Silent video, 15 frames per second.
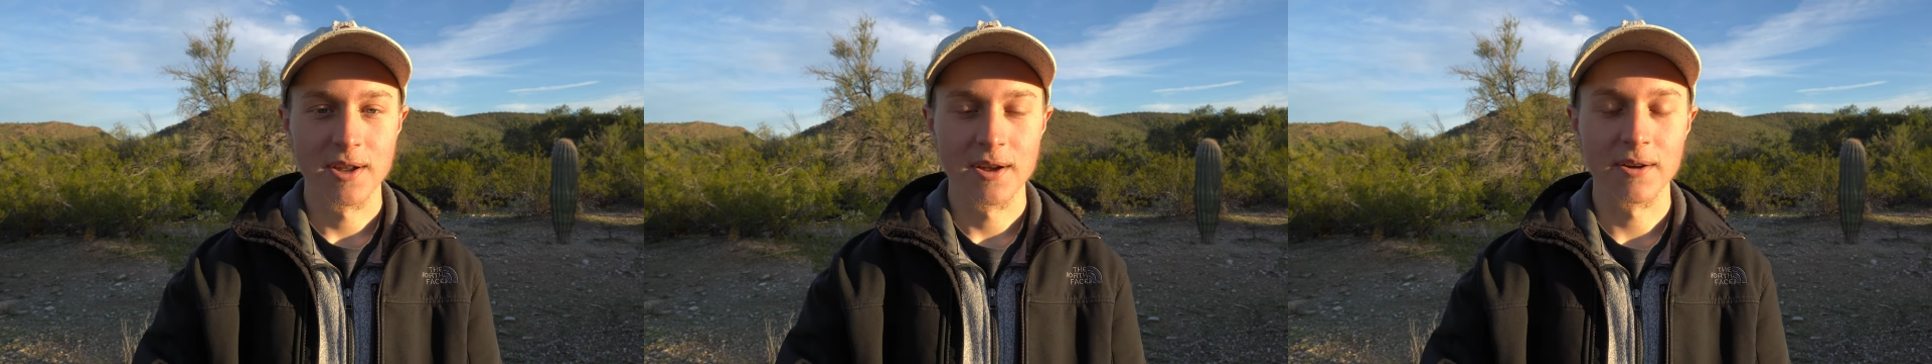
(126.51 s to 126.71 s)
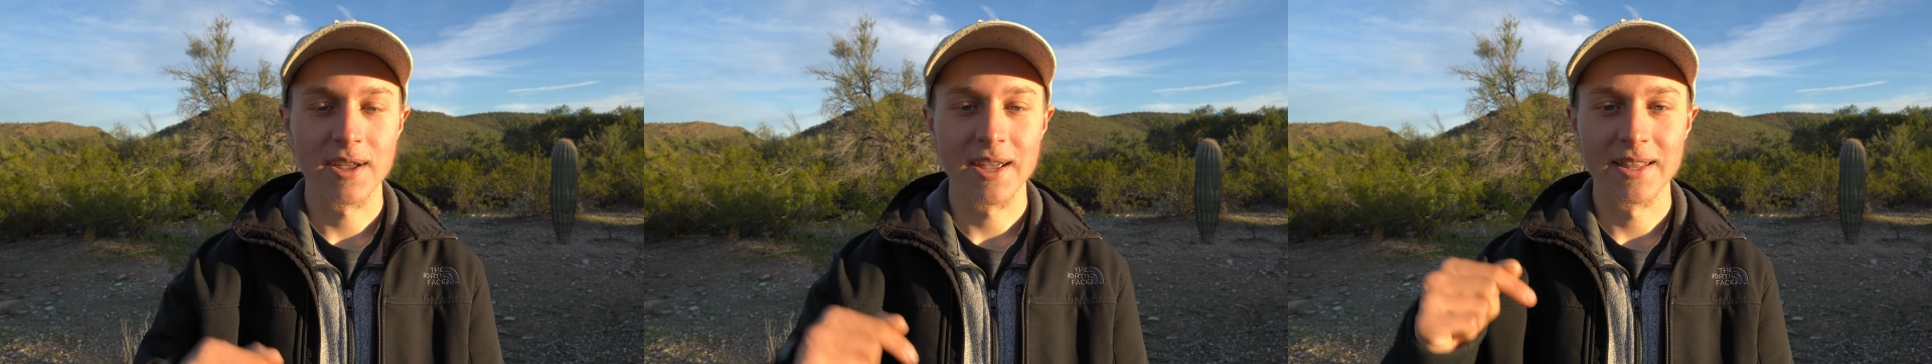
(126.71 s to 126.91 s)

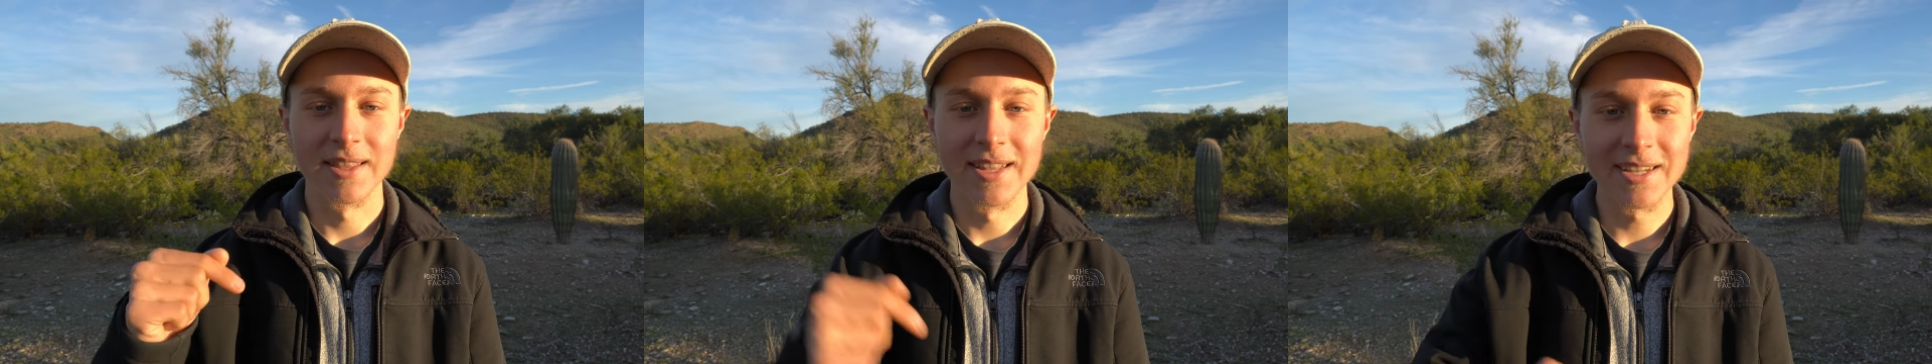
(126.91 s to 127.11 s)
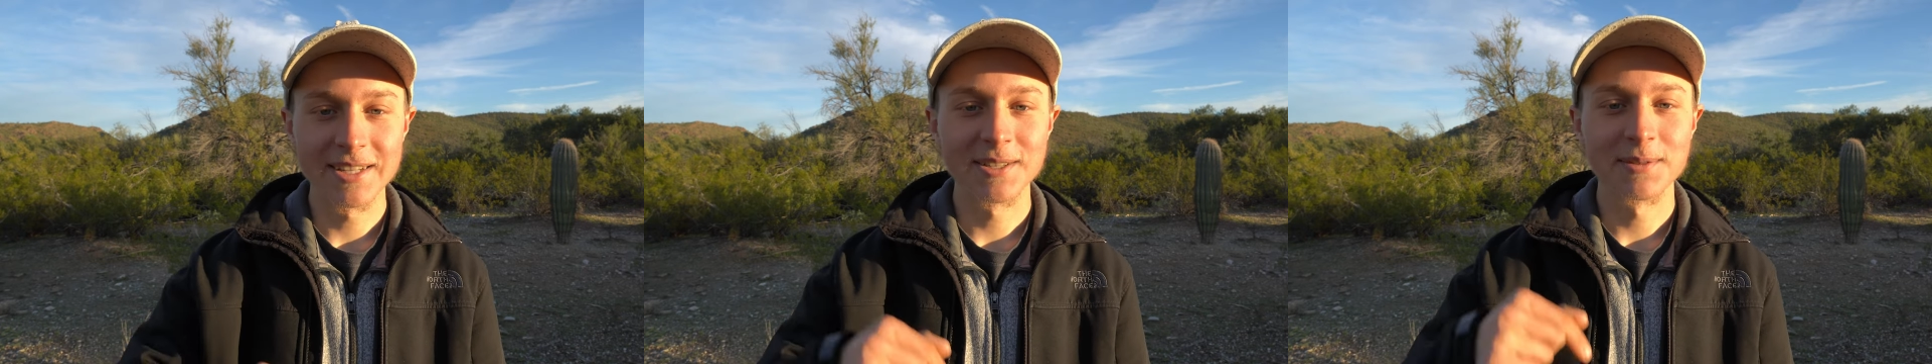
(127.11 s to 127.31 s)
Okay,
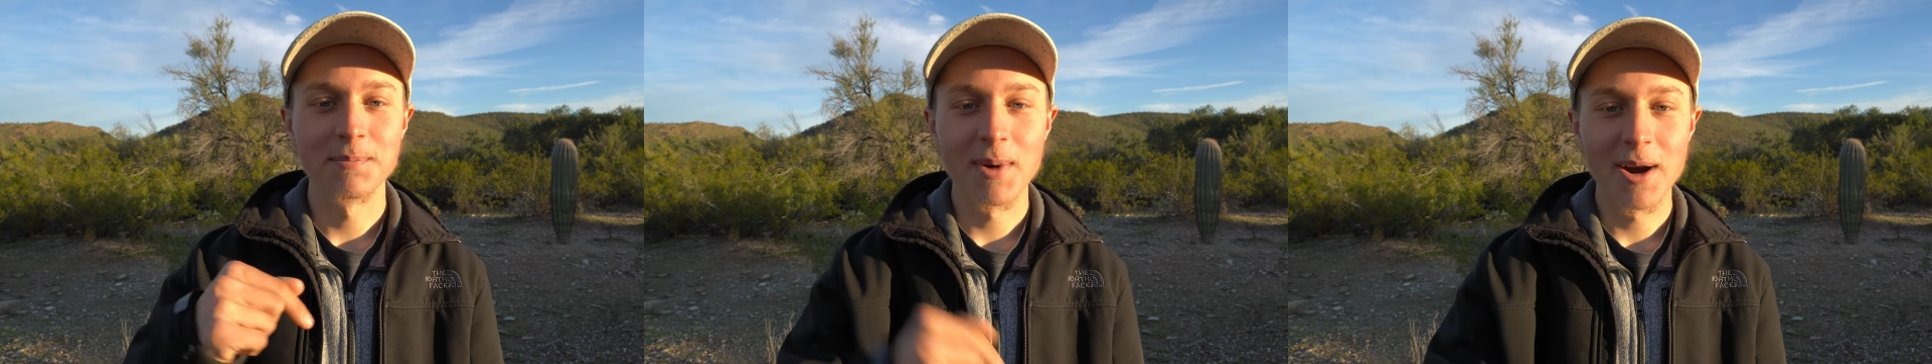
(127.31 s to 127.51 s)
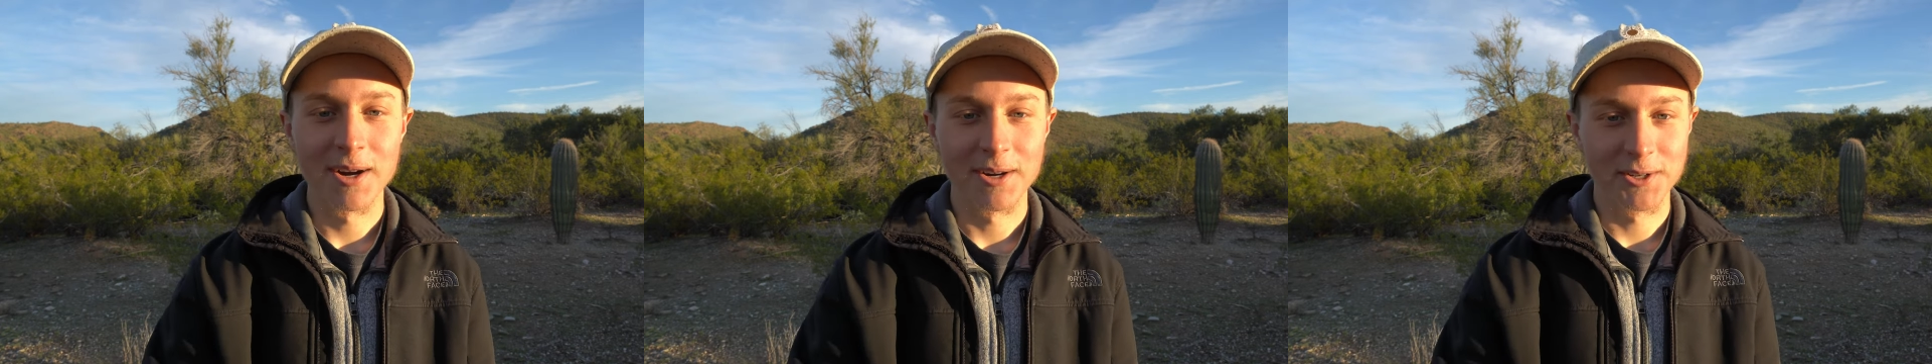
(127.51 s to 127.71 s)
this
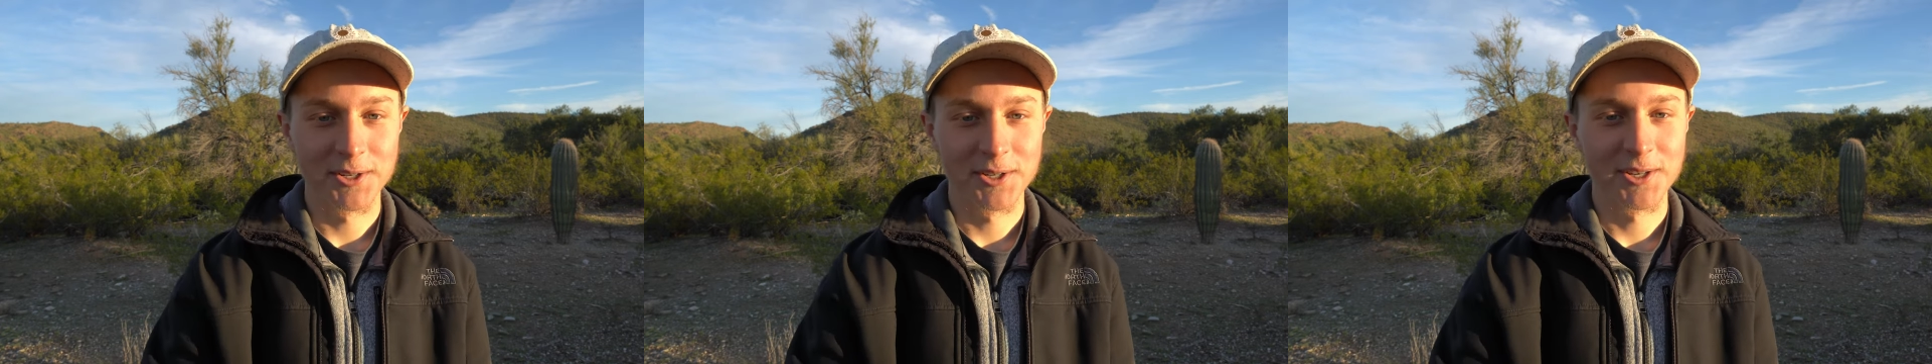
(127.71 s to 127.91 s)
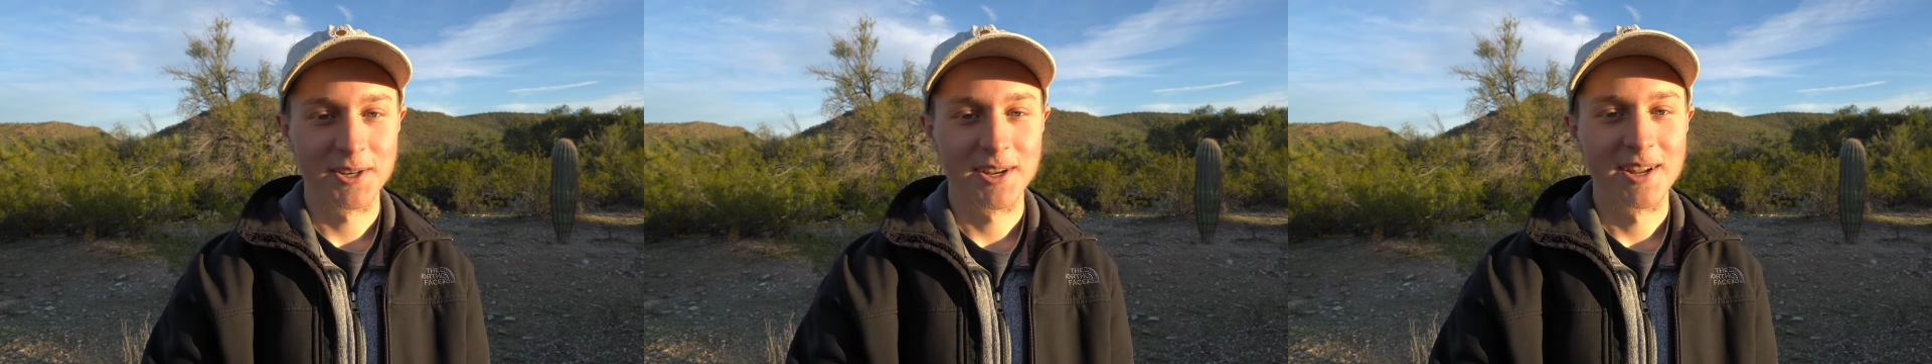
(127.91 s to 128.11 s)

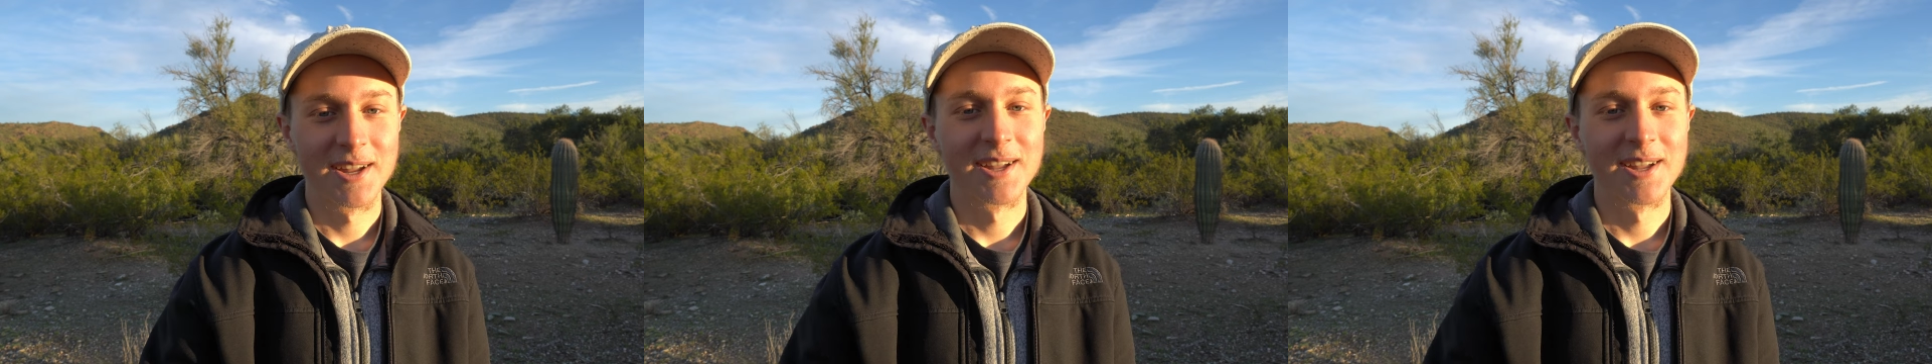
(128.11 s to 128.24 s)
March,